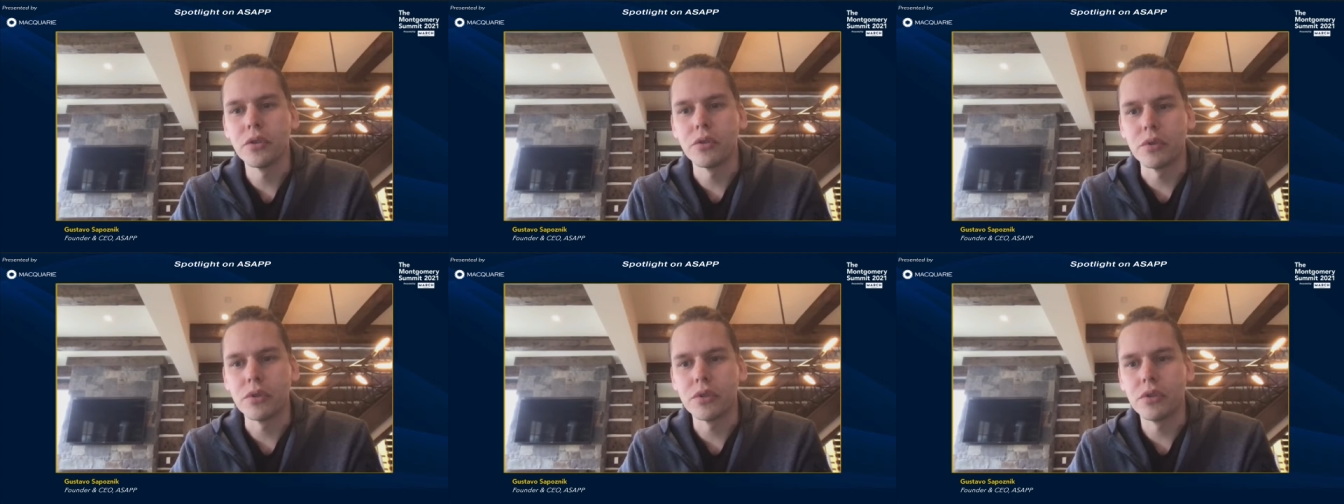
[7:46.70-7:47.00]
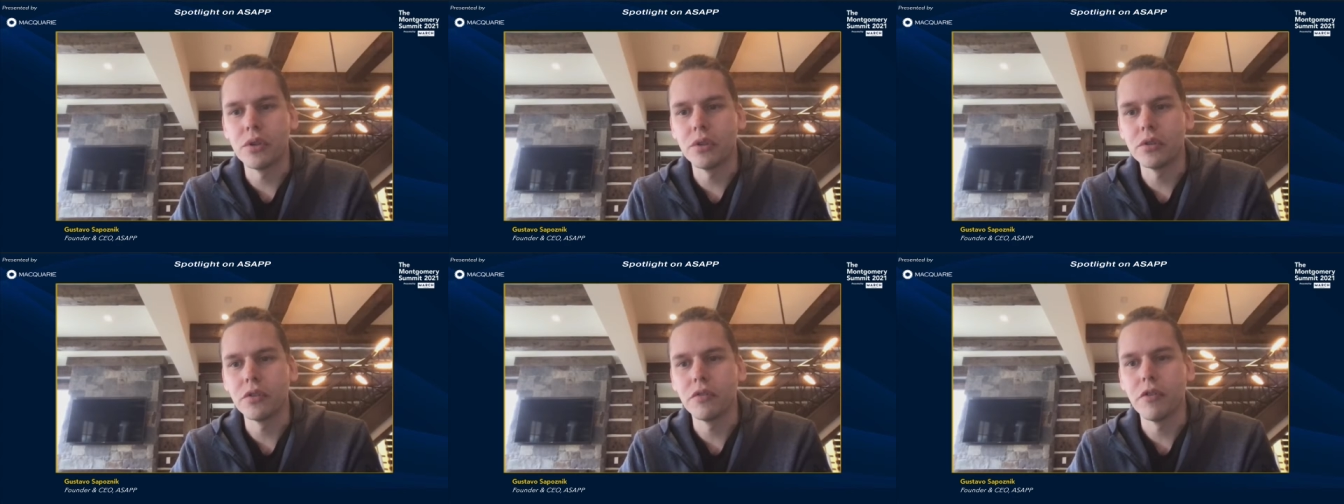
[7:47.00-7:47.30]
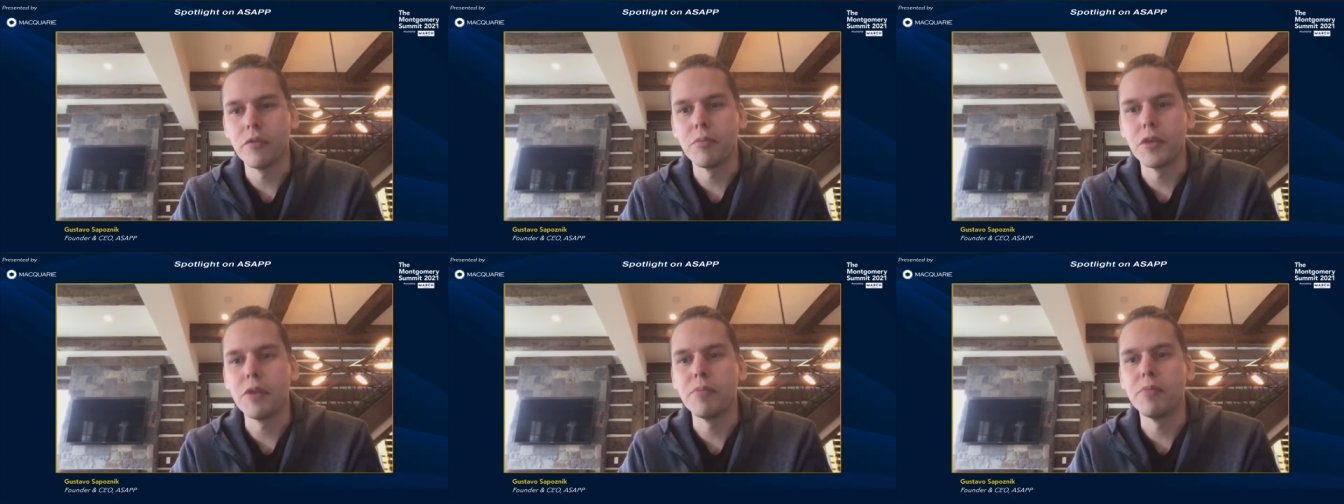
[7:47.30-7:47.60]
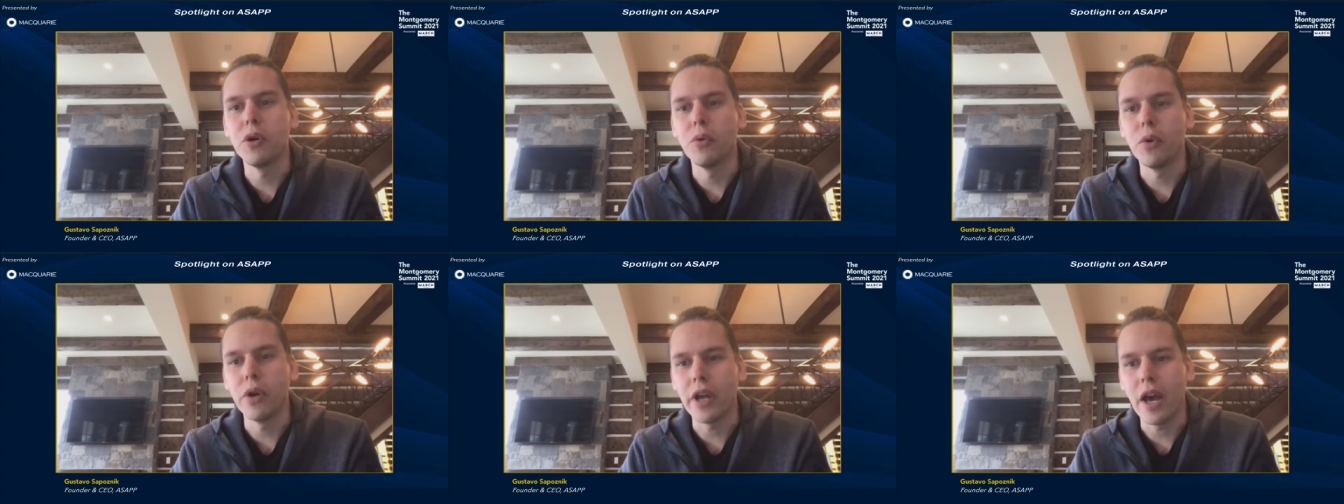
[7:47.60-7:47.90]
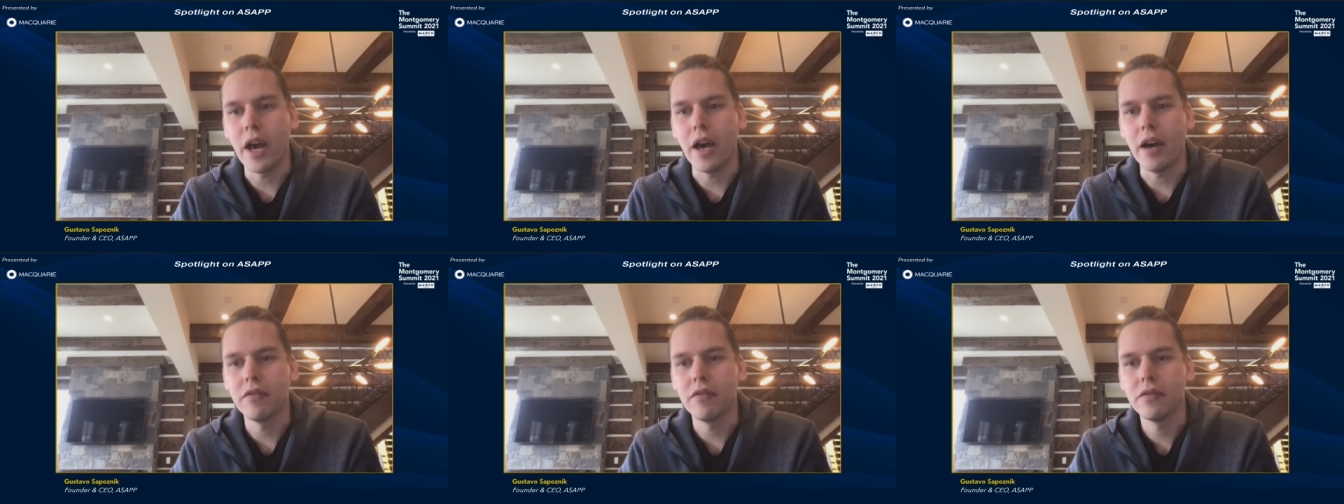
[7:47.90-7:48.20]
a result of the people we
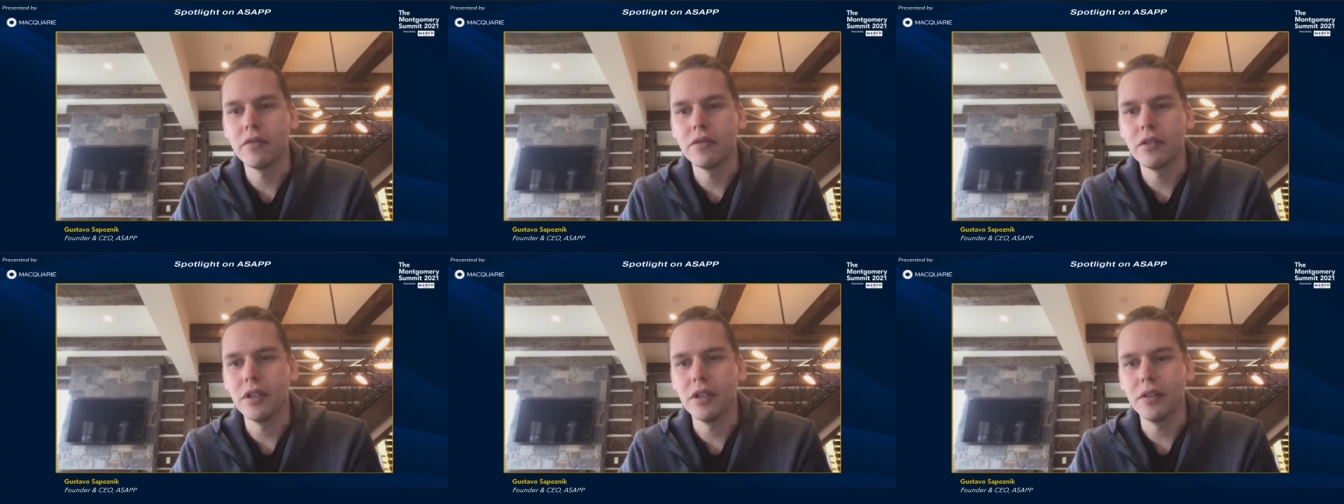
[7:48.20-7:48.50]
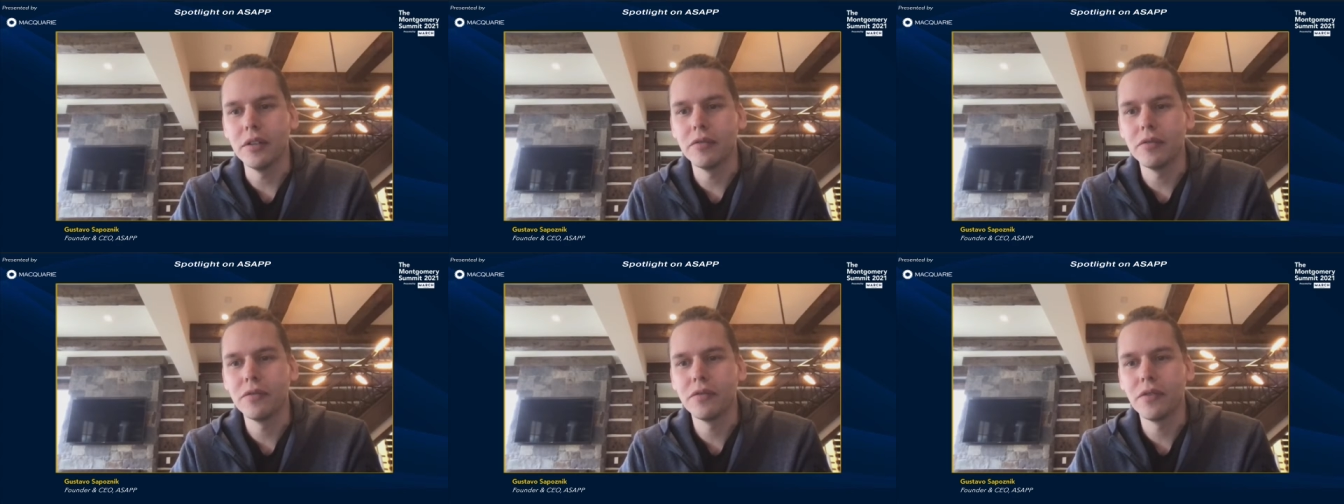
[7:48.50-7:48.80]
have. If